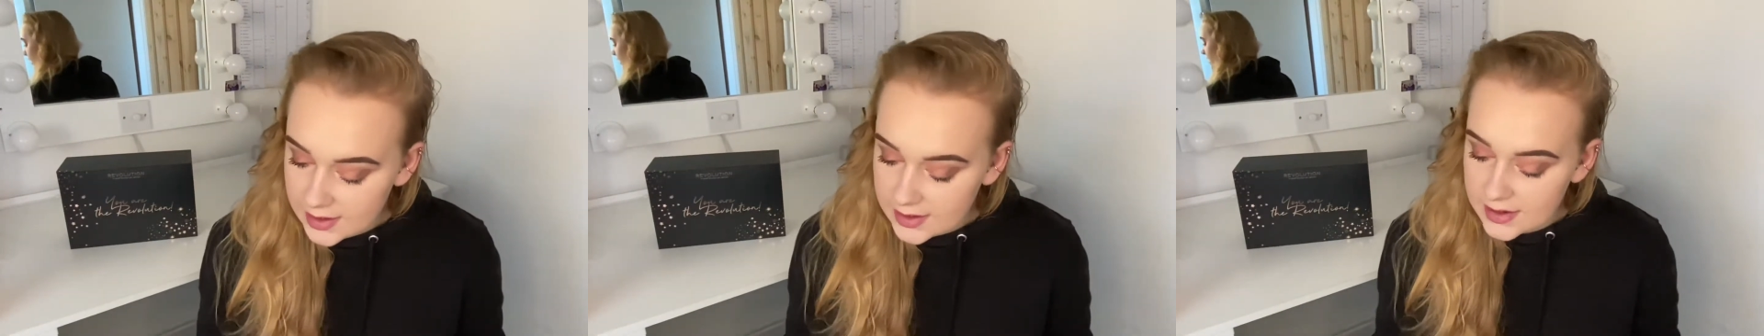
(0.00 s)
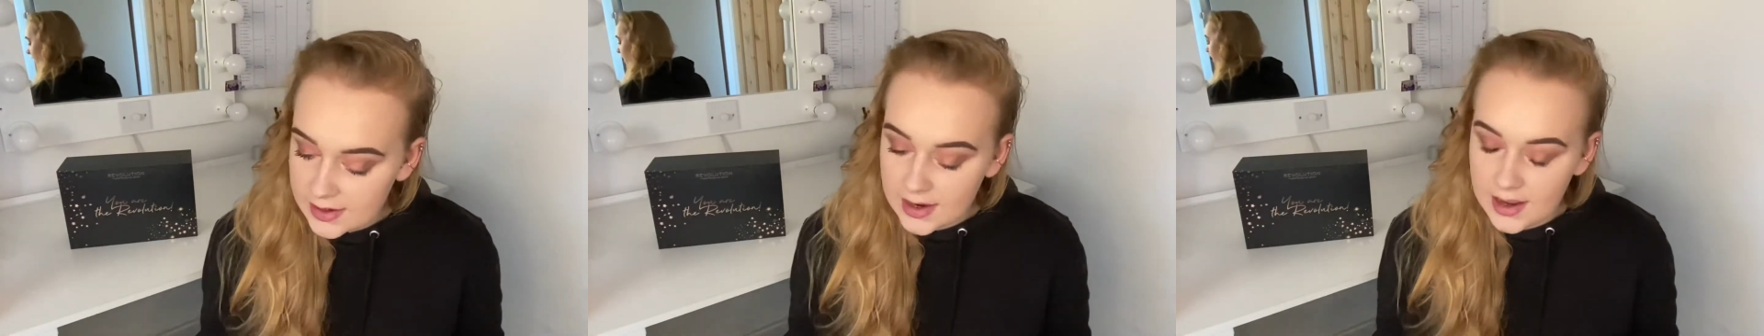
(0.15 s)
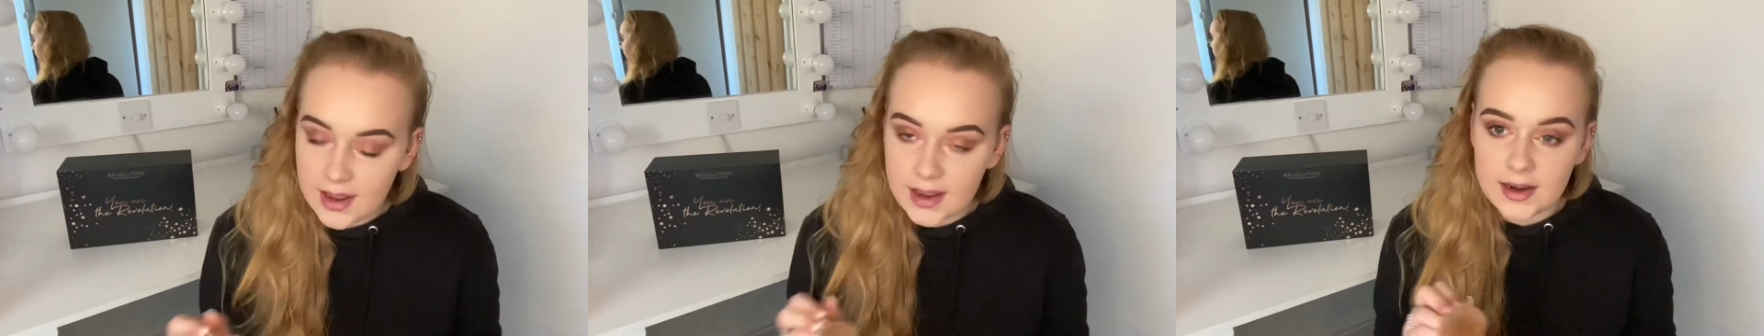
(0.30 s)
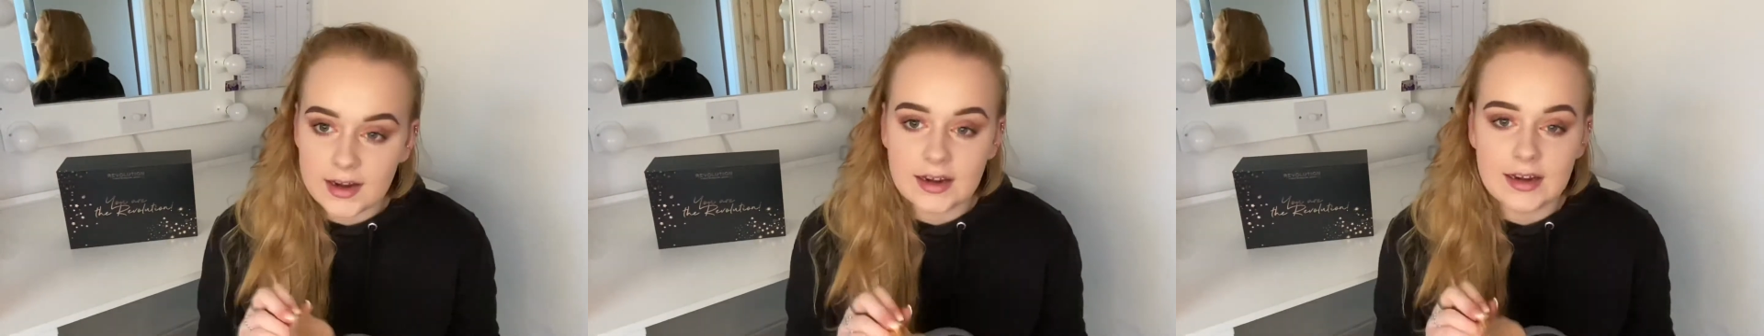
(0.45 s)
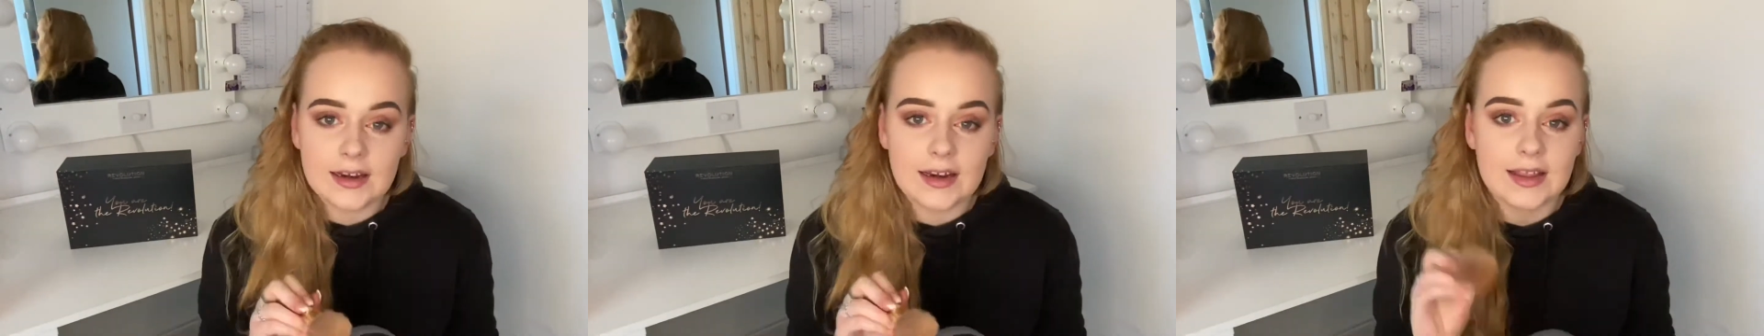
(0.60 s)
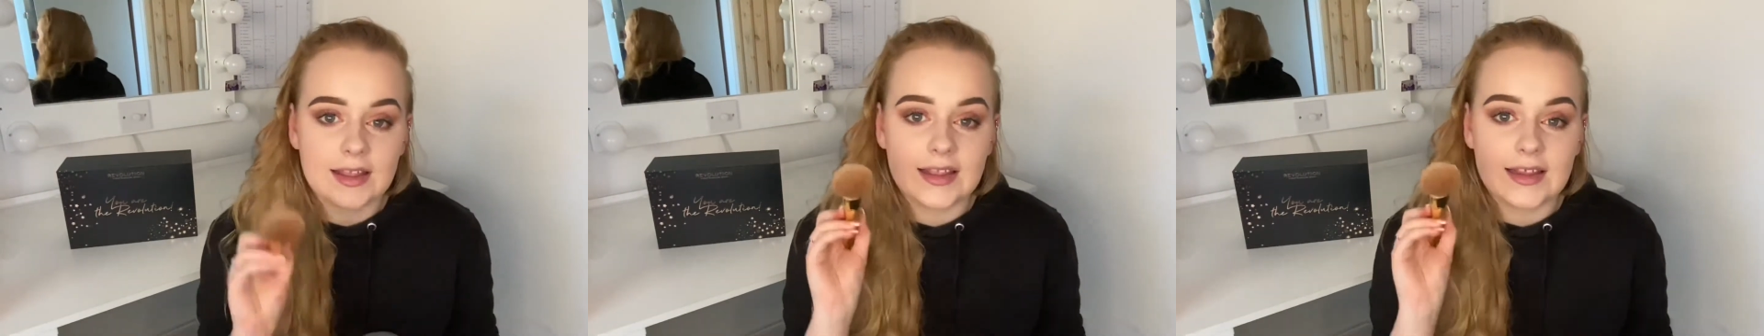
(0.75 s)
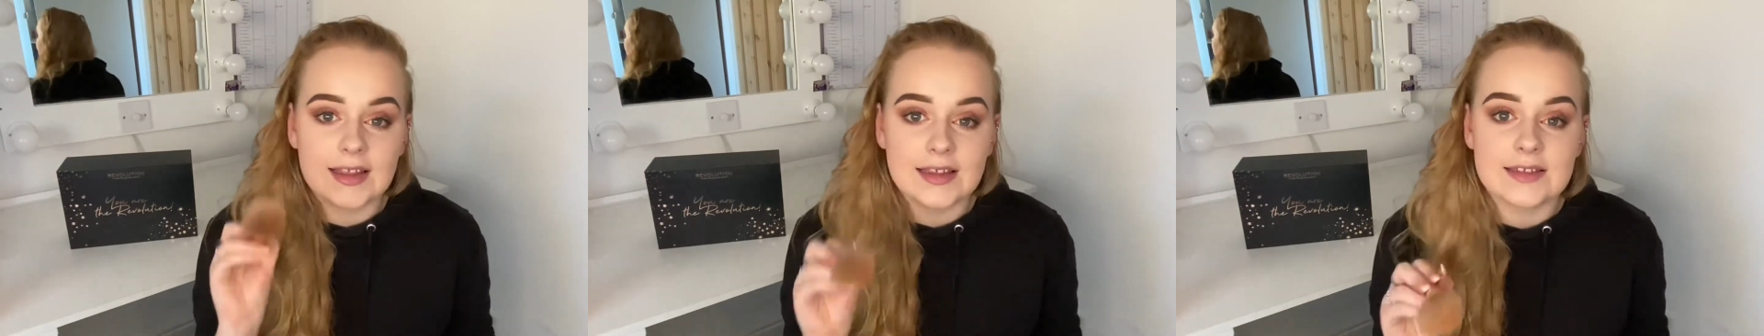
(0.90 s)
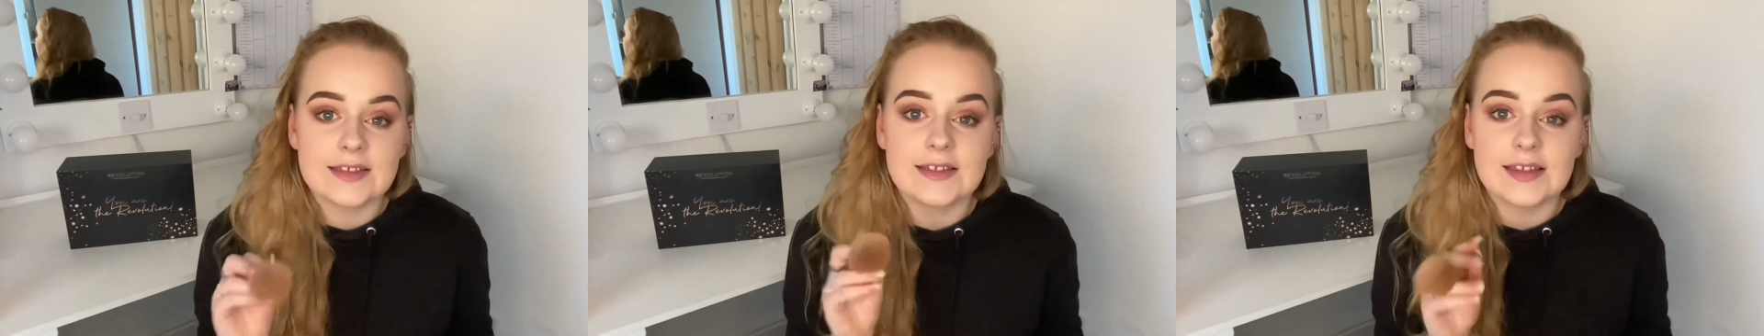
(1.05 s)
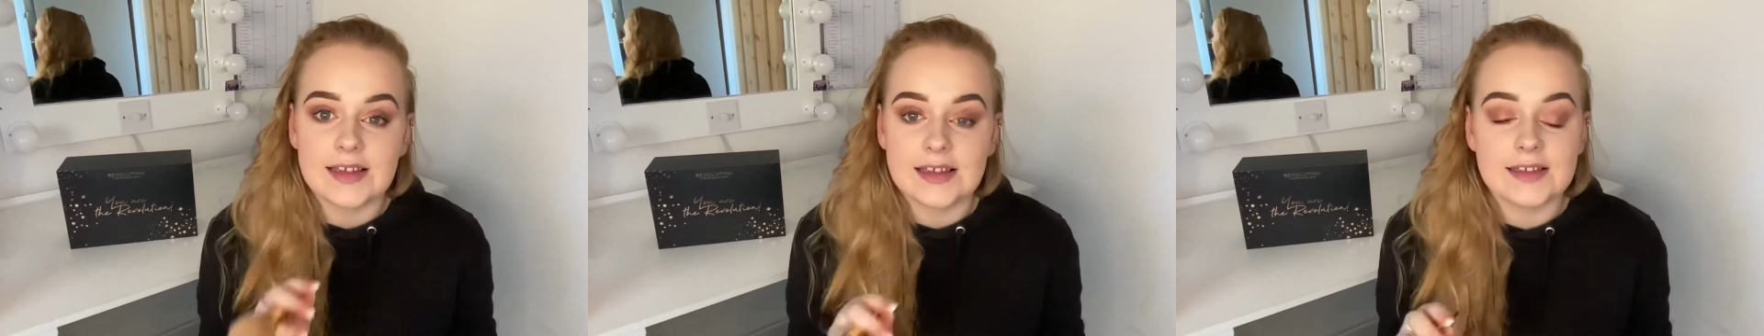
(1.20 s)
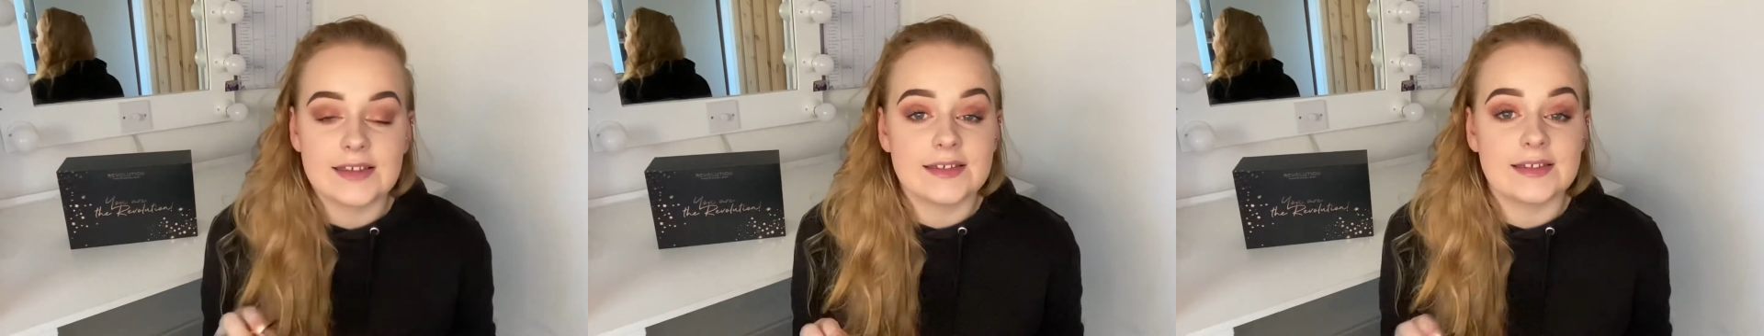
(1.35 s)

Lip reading: and this is